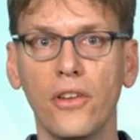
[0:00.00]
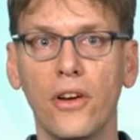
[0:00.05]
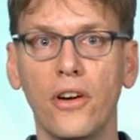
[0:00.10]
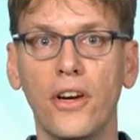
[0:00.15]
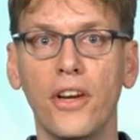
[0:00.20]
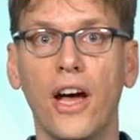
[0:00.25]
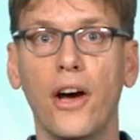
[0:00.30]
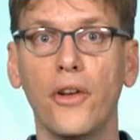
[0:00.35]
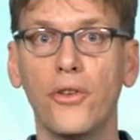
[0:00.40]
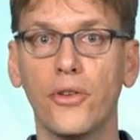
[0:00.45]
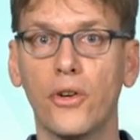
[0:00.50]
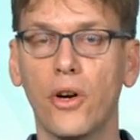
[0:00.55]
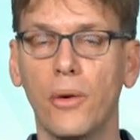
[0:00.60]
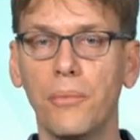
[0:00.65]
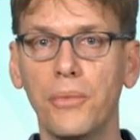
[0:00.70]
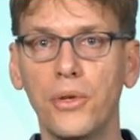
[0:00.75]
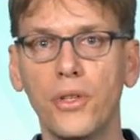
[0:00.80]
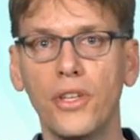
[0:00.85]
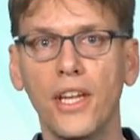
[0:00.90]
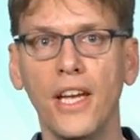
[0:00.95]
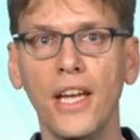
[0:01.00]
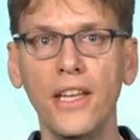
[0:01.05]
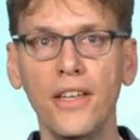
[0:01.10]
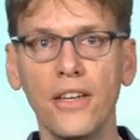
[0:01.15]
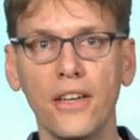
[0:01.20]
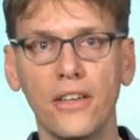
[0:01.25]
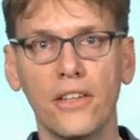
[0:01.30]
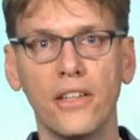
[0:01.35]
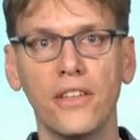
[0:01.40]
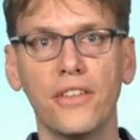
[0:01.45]
learn how to compute
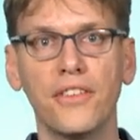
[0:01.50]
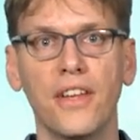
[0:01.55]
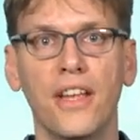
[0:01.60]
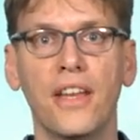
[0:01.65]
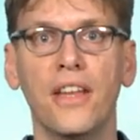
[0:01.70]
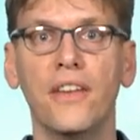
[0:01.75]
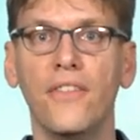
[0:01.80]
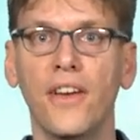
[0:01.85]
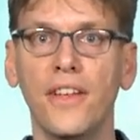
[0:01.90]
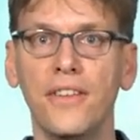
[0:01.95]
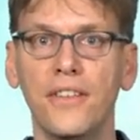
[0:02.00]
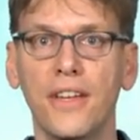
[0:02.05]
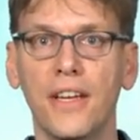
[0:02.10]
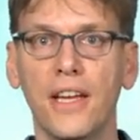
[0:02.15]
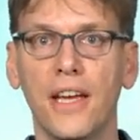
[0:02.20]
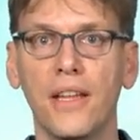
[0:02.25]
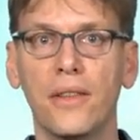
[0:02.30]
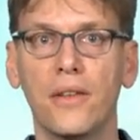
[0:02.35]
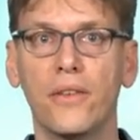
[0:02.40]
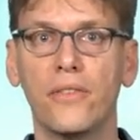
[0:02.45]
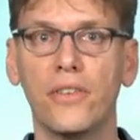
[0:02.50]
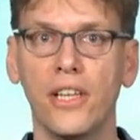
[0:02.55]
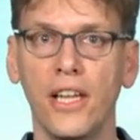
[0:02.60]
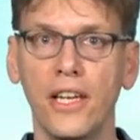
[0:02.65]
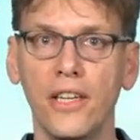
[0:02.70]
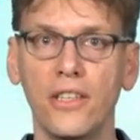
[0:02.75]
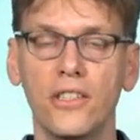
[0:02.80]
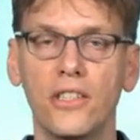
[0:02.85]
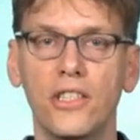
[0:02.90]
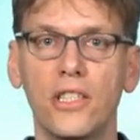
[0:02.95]
integrals and investigate the
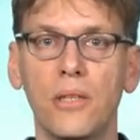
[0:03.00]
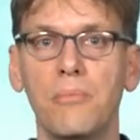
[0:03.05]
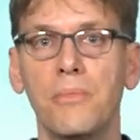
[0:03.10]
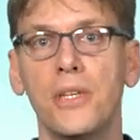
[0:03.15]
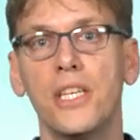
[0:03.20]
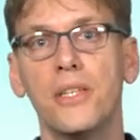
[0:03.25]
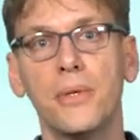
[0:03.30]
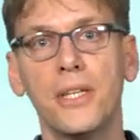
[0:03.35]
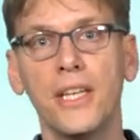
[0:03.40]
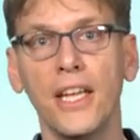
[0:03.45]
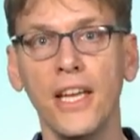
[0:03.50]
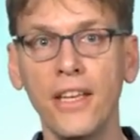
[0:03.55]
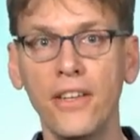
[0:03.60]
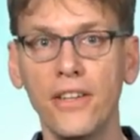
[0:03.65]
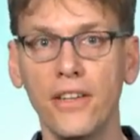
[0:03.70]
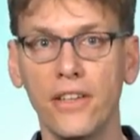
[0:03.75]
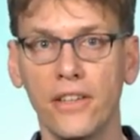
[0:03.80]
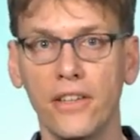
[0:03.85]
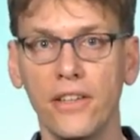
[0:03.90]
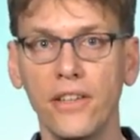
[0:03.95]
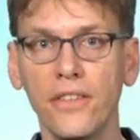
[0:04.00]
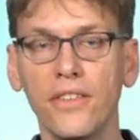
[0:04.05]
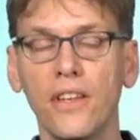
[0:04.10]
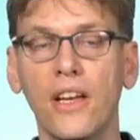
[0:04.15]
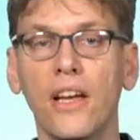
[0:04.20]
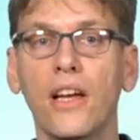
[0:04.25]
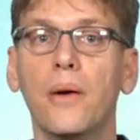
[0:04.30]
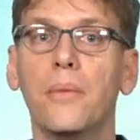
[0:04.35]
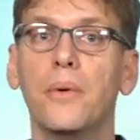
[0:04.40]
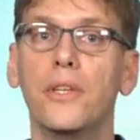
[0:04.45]
relationship between integrals,
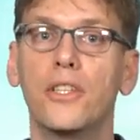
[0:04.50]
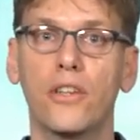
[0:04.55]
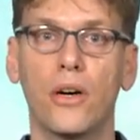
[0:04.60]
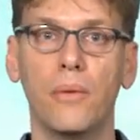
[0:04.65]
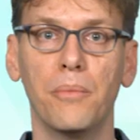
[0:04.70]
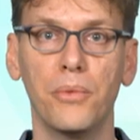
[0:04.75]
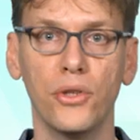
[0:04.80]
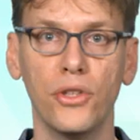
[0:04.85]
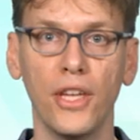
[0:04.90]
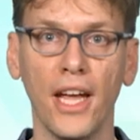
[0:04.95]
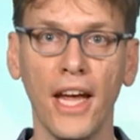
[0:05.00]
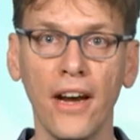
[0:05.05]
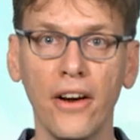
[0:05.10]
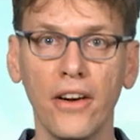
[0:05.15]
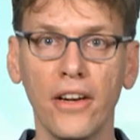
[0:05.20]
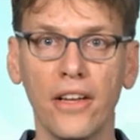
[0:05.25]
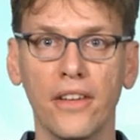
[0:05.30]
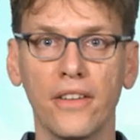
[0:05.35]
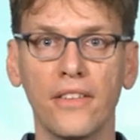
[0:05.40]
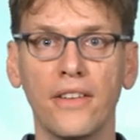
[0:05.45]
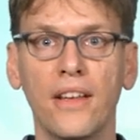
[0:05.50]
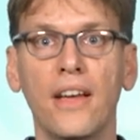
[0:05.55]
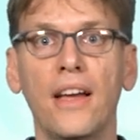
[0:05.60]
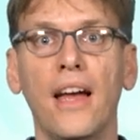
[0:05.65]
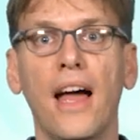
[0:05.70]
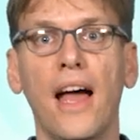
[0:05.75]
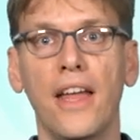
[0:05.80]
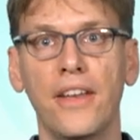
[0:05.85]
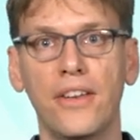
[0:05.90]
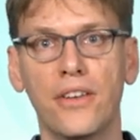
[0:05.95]
which compute areas,
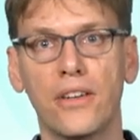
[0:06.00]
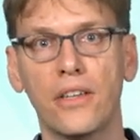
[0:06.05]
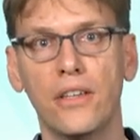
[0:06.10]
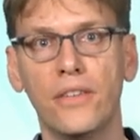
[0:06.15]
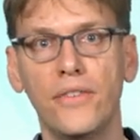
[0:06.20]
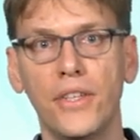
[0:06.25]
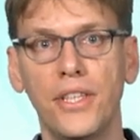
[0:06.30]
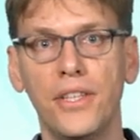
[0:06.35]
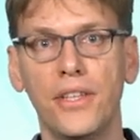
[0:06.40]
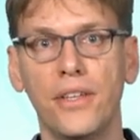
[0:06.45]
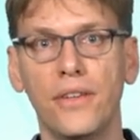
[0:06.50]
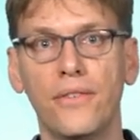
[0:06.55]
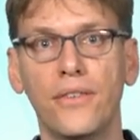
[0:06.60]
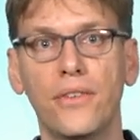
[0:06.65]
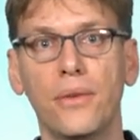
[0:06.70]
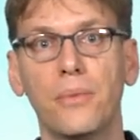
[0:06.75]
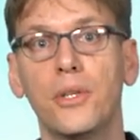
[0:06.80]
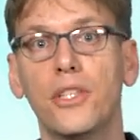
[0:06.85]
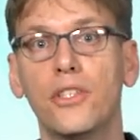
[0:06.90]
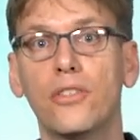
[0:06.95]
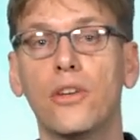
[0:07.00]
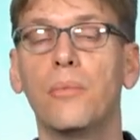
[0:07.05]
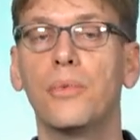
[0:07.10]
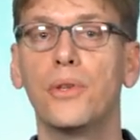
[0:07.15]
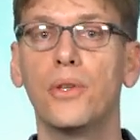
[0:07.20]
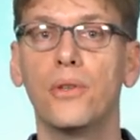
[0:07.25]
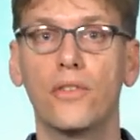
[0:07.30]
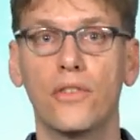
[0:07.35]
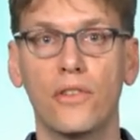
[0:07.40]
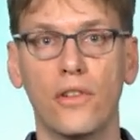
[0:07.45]
and derivatives, which
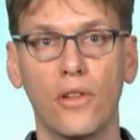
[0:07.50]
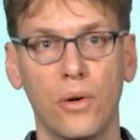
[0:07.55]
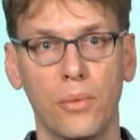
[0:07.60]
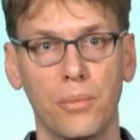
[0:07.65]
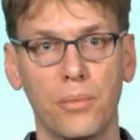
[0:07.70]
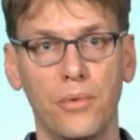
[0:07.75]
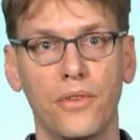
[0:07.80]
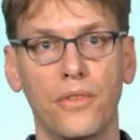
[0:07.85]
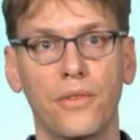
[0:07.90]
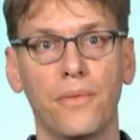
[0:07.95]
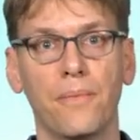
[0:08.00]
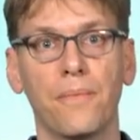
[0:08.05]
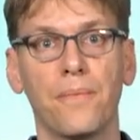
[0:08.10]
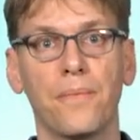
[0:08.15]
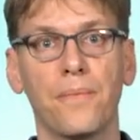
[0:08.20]
compute slopes.